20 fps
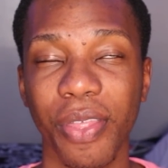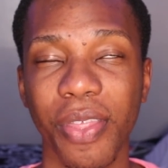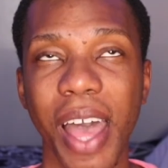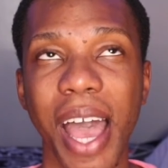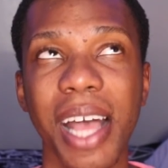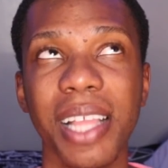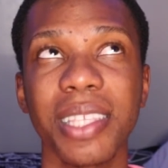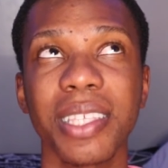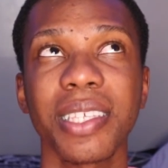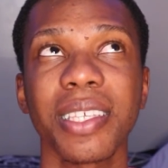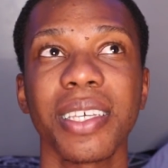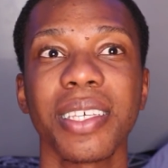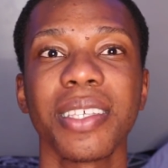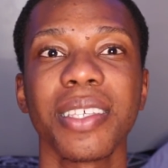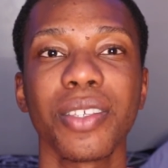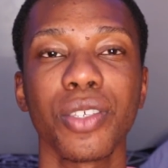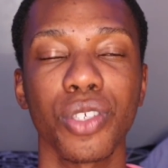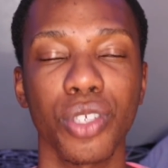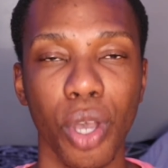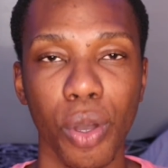That's
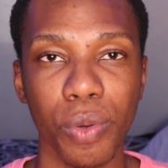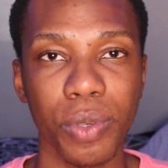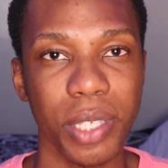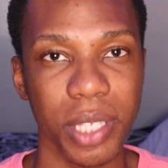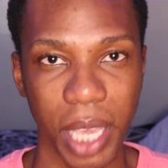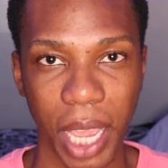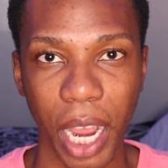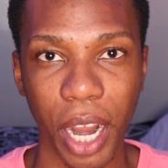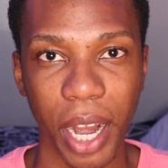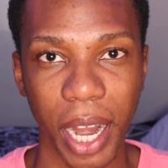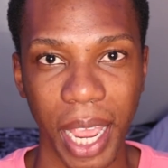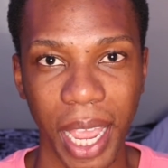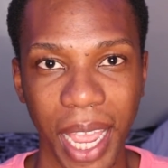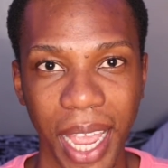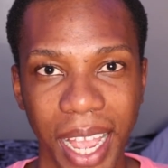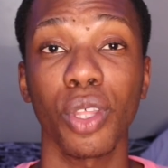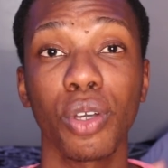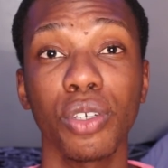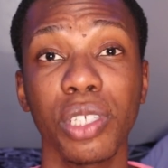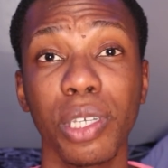so
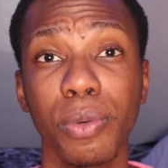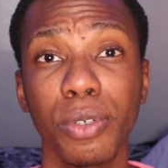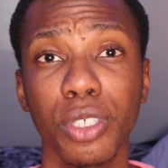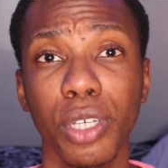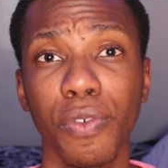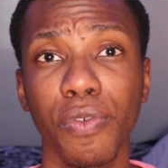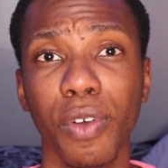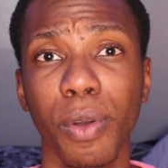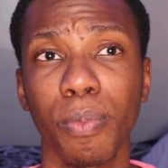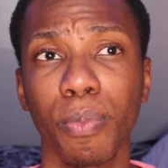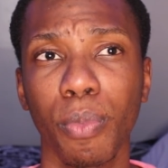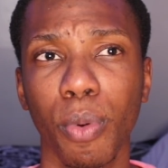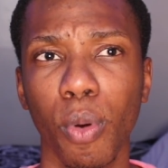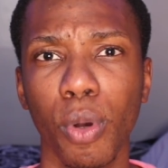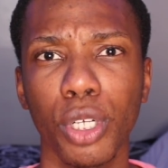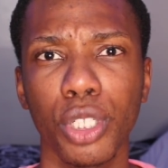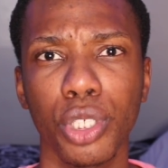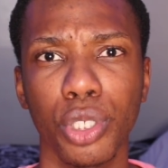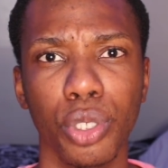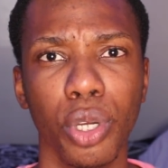scary. Those numbers are from
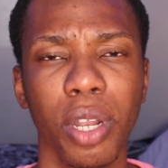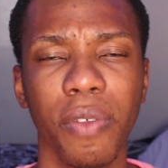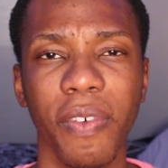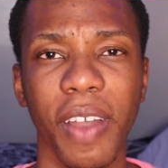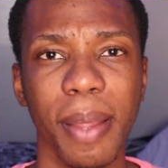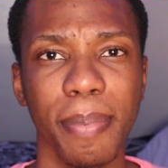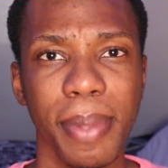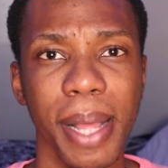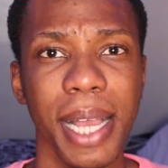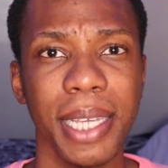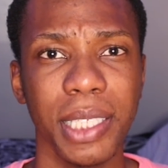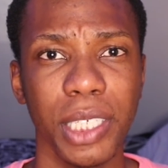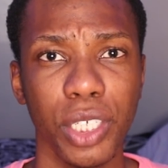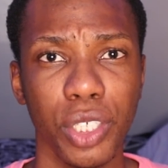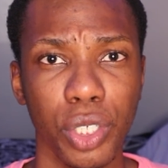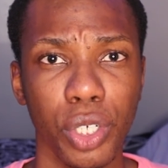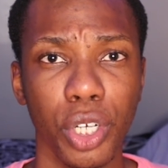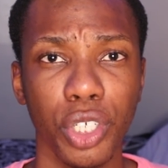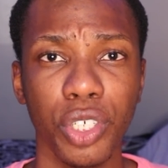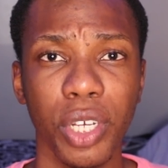board-certified plastic
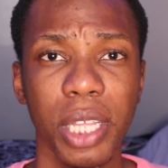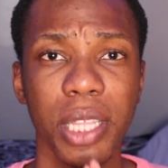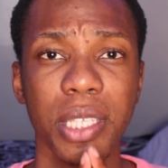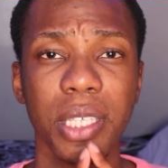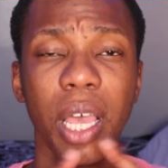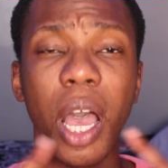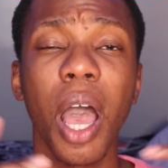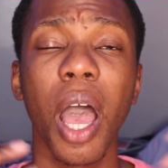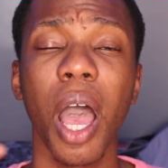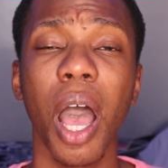surgeons.